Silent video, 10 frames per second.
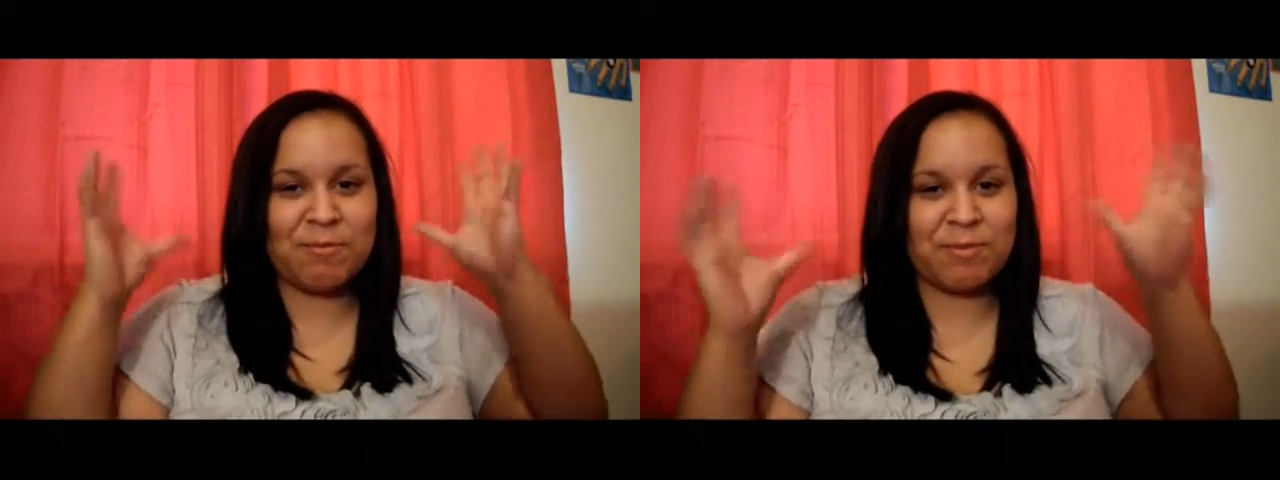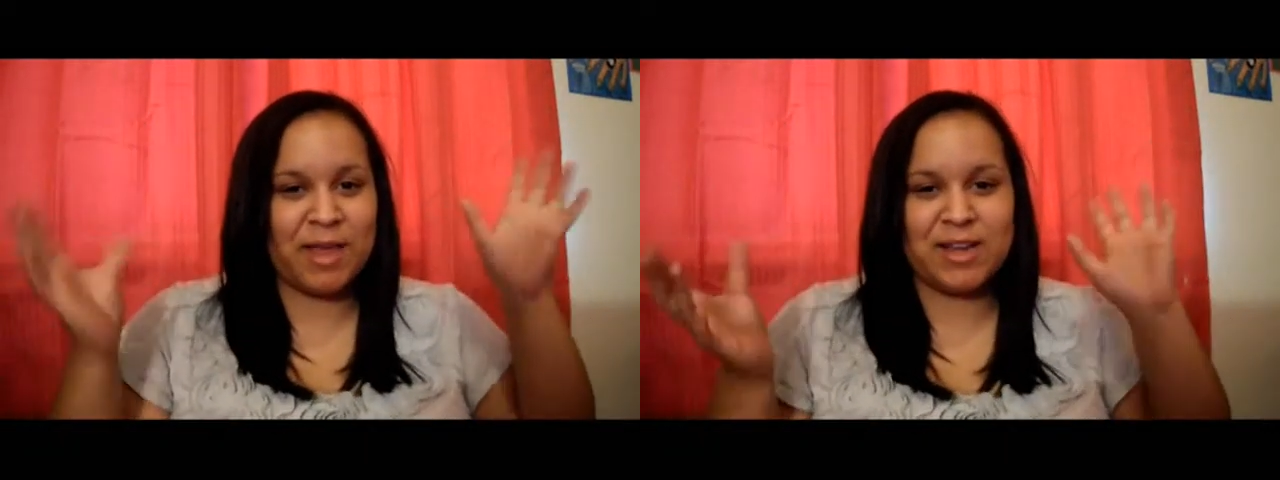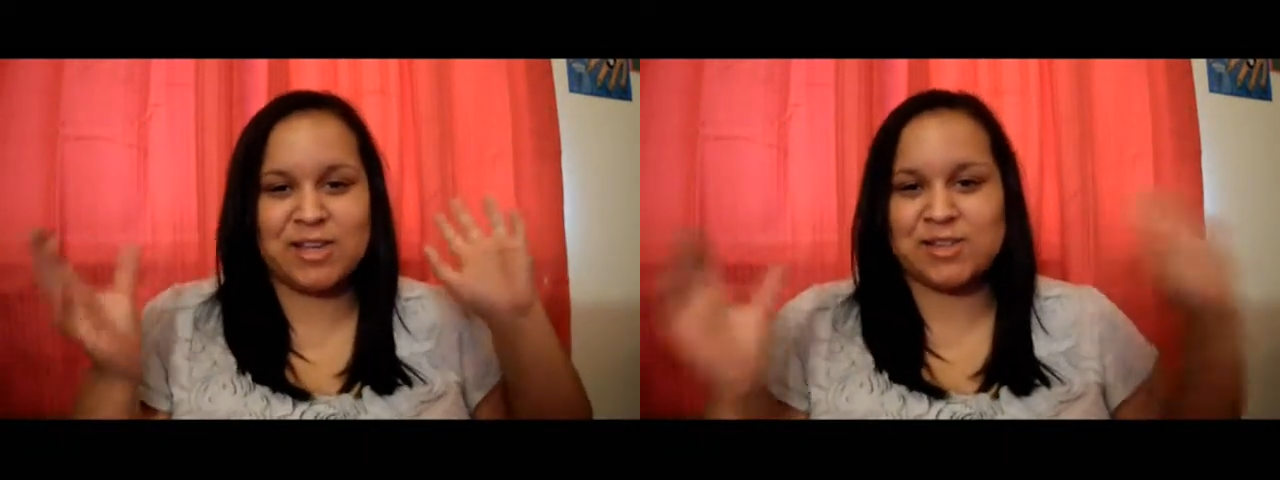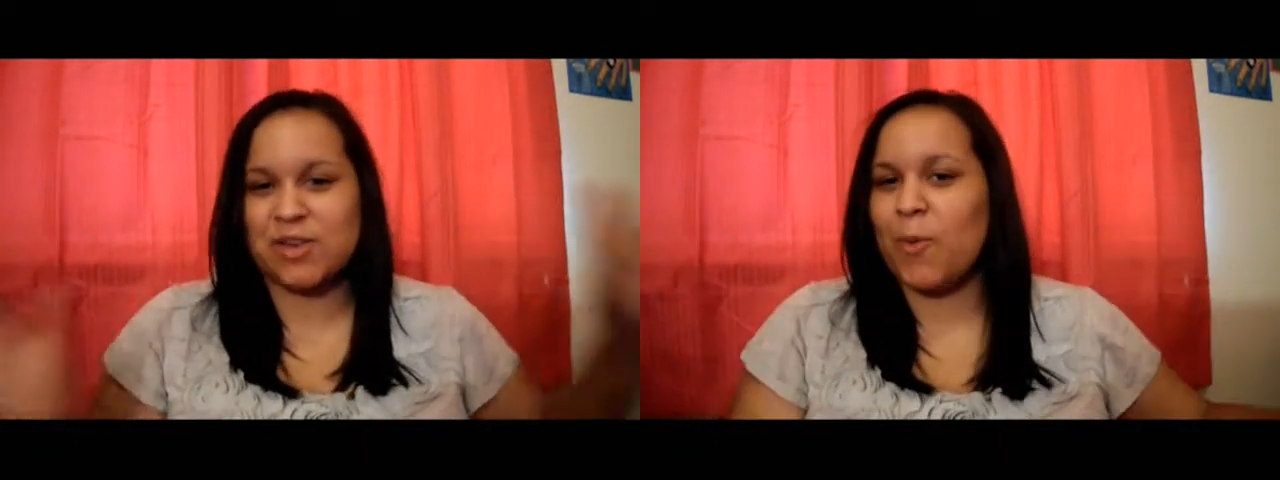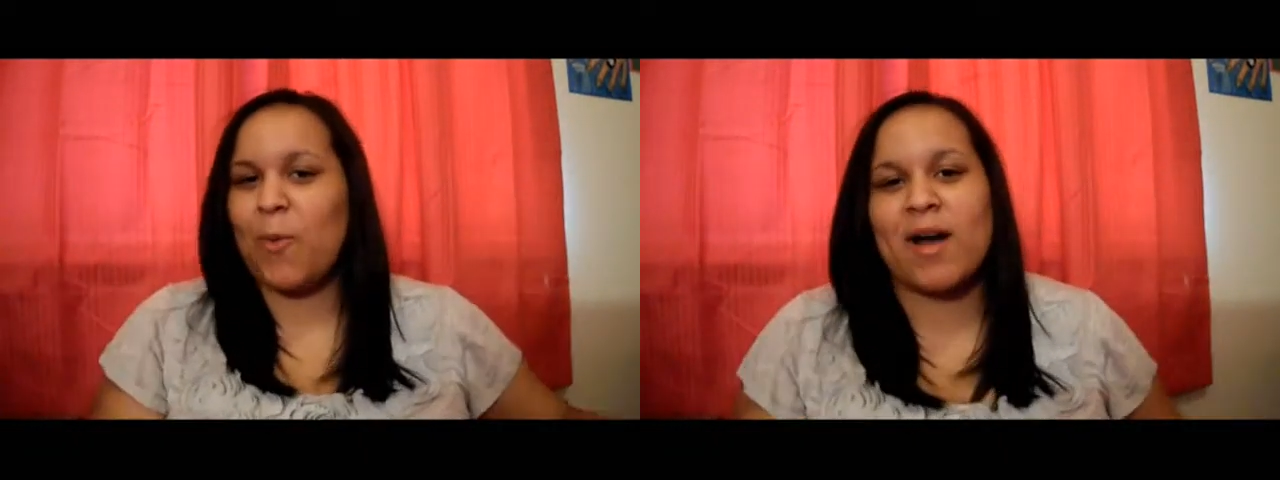like just
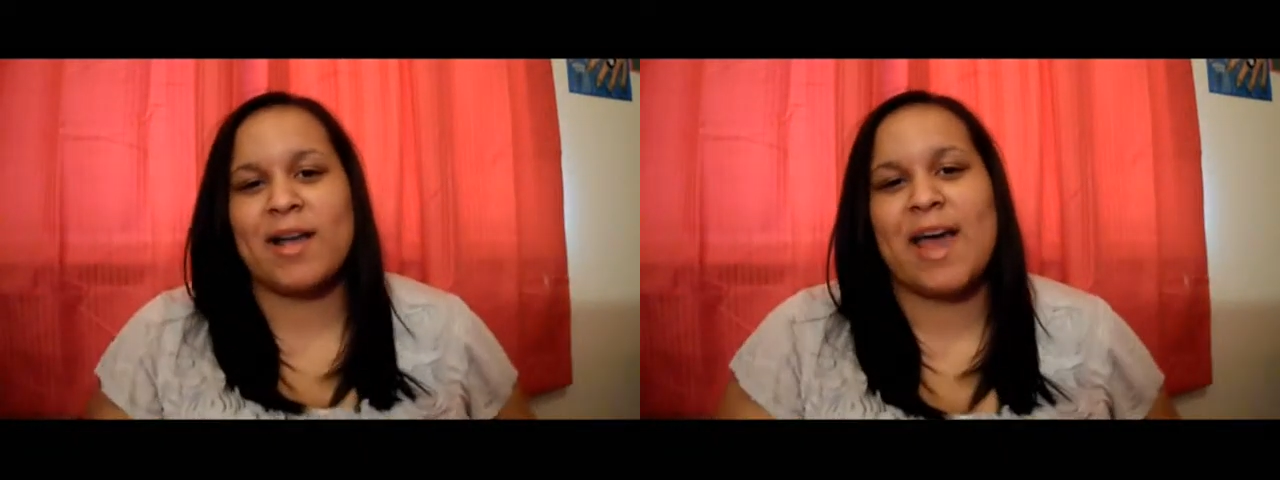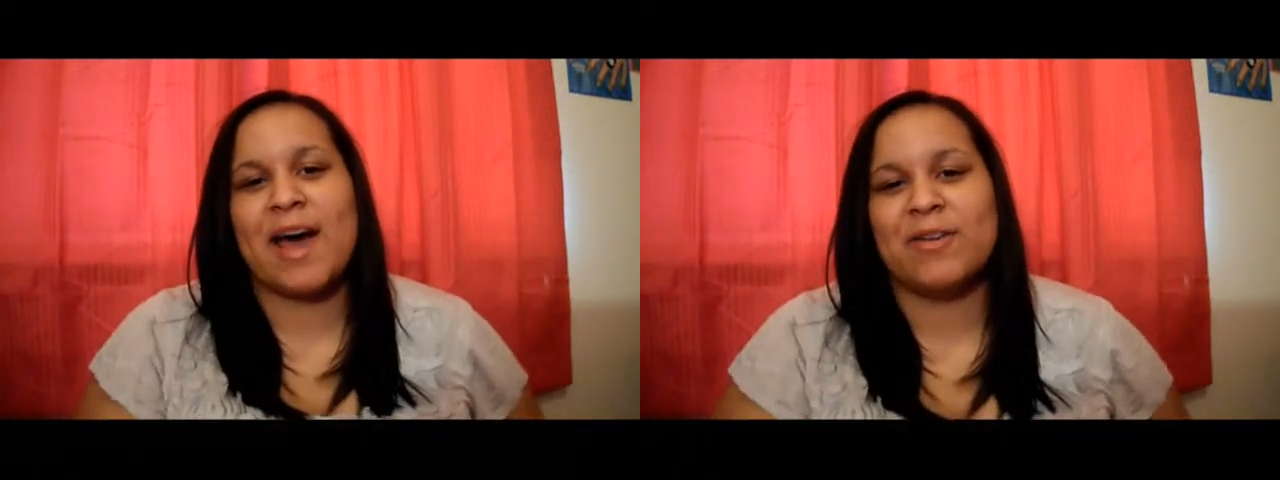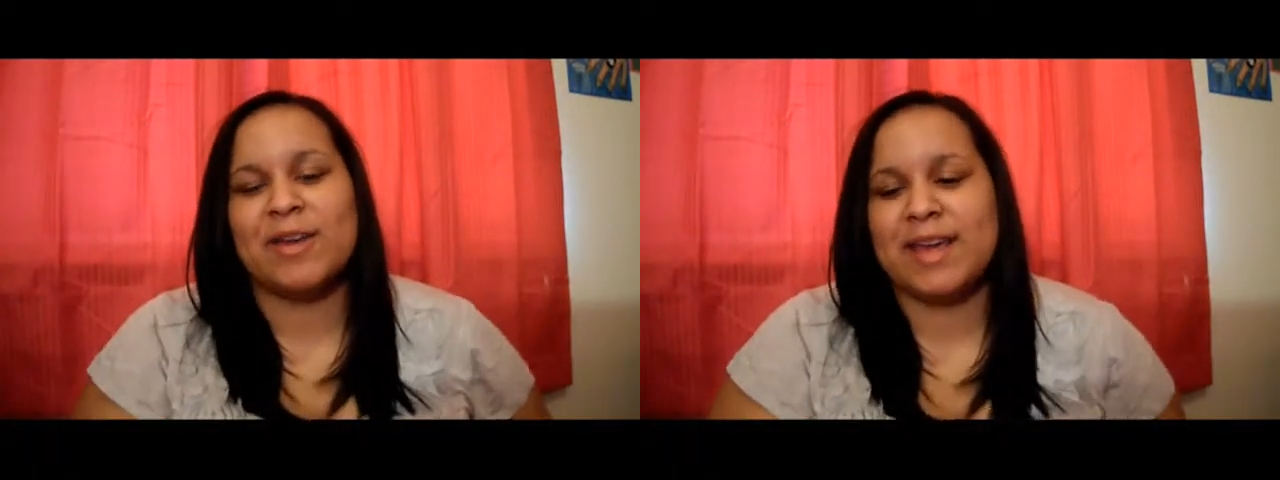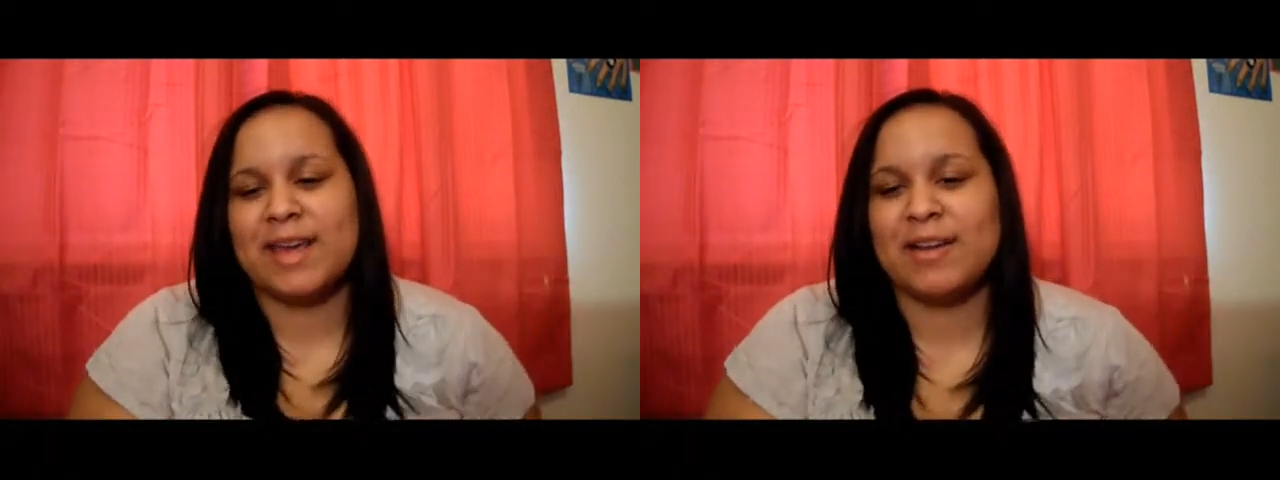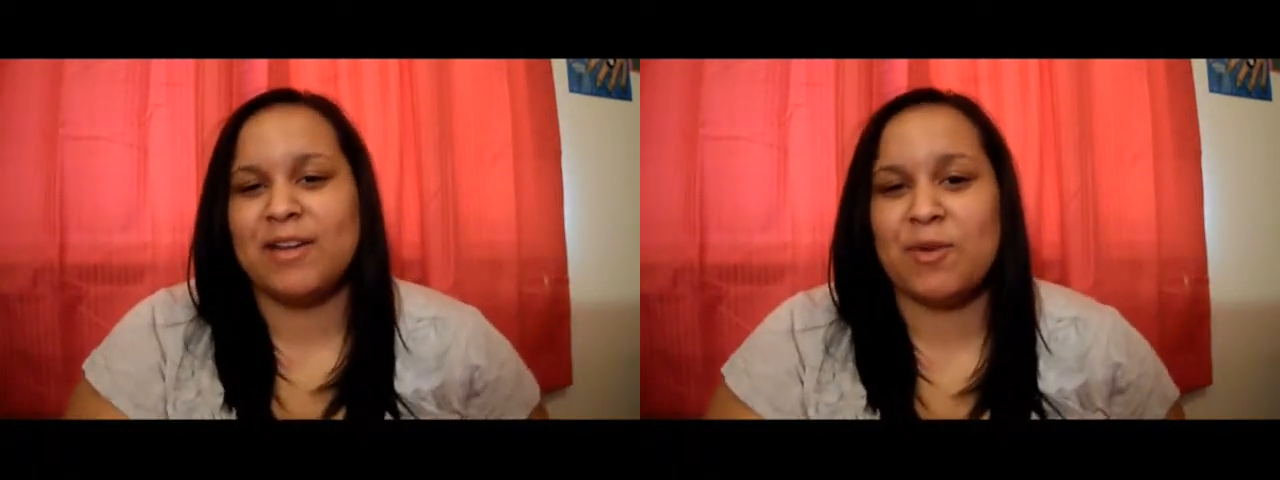go walking out
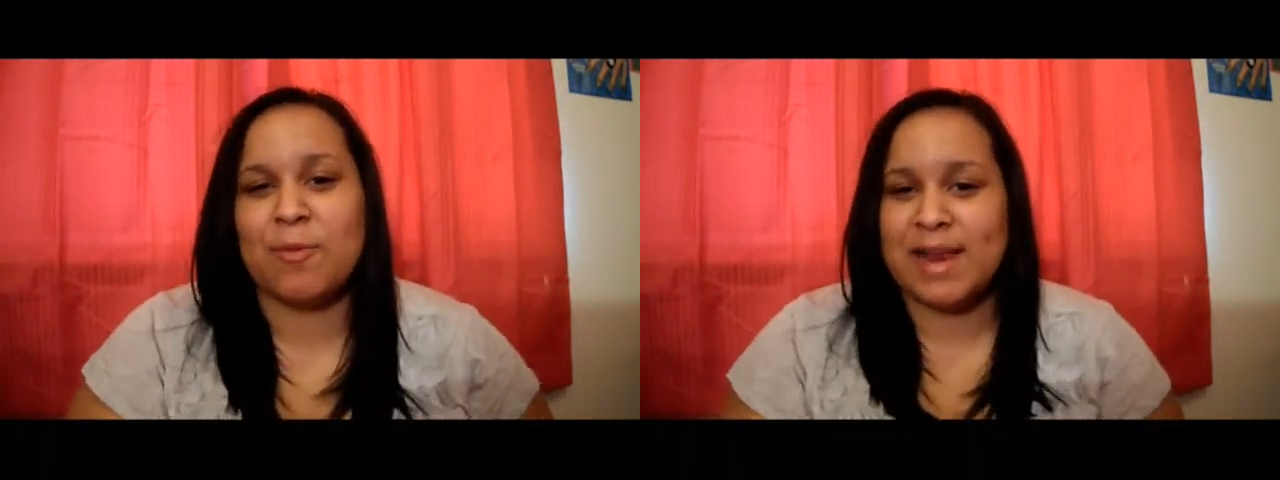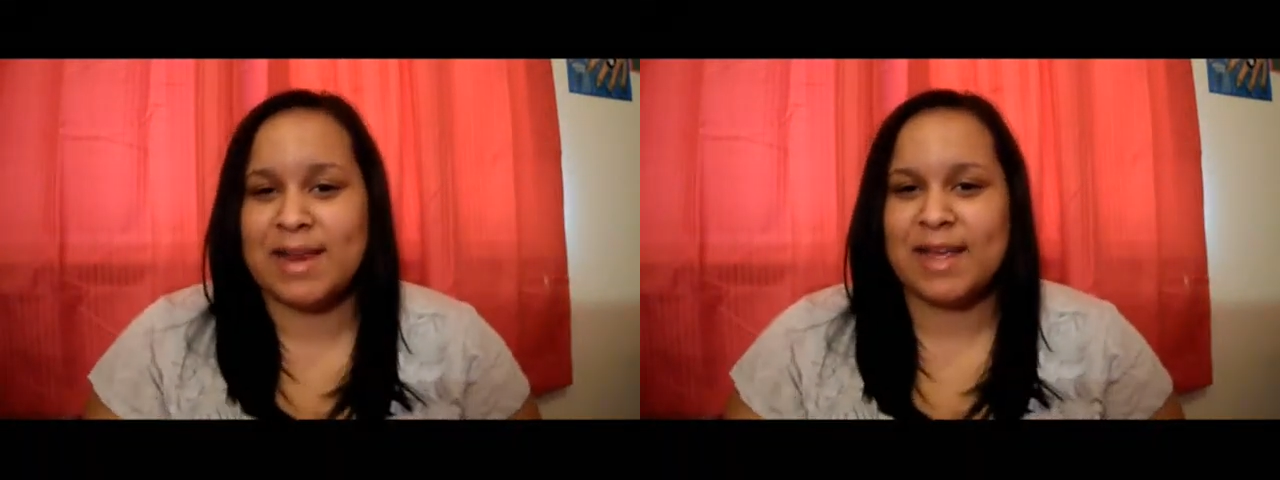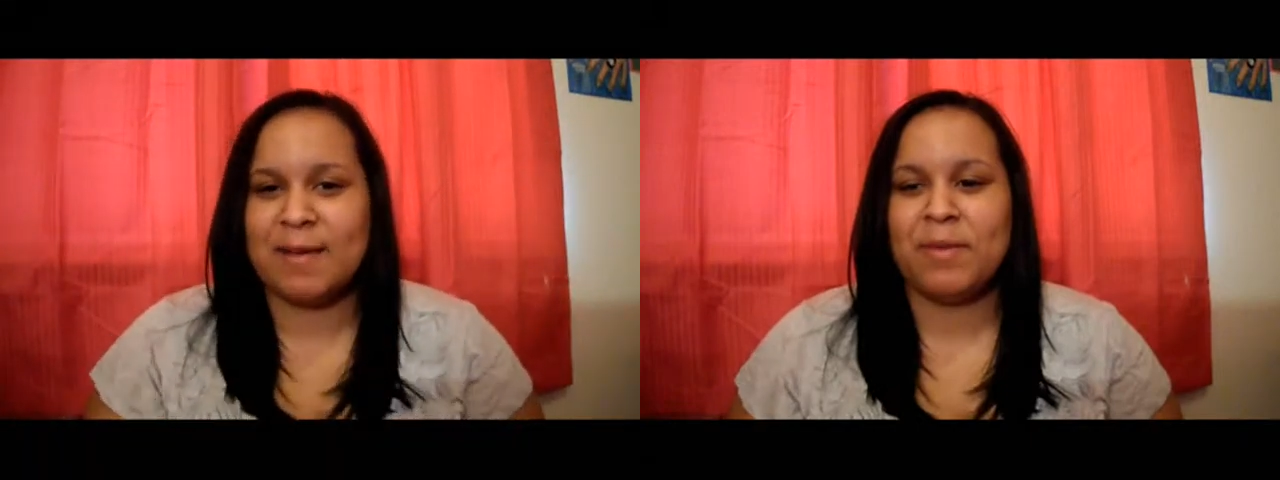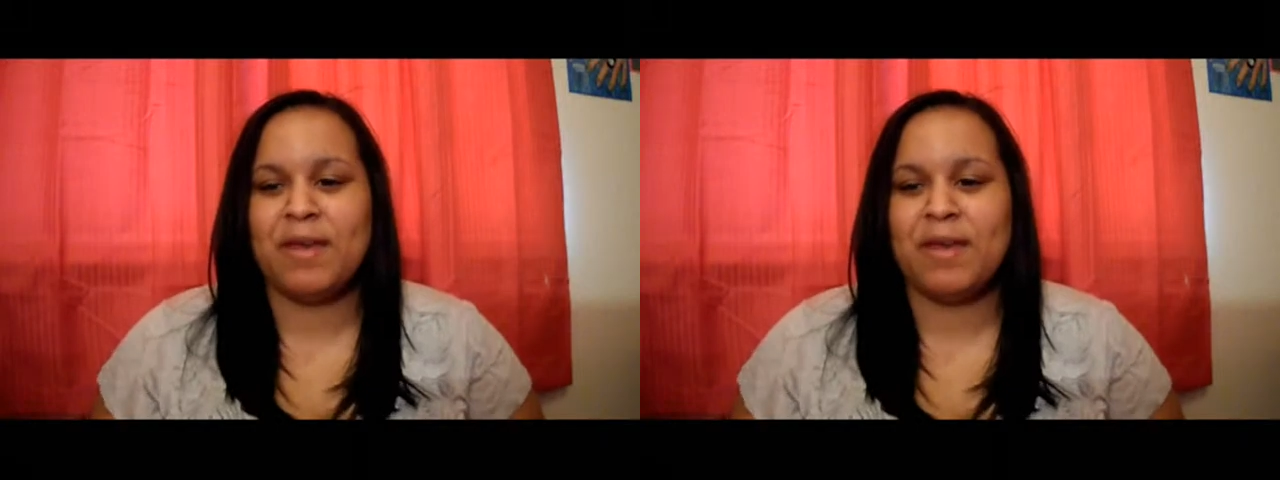in humidity.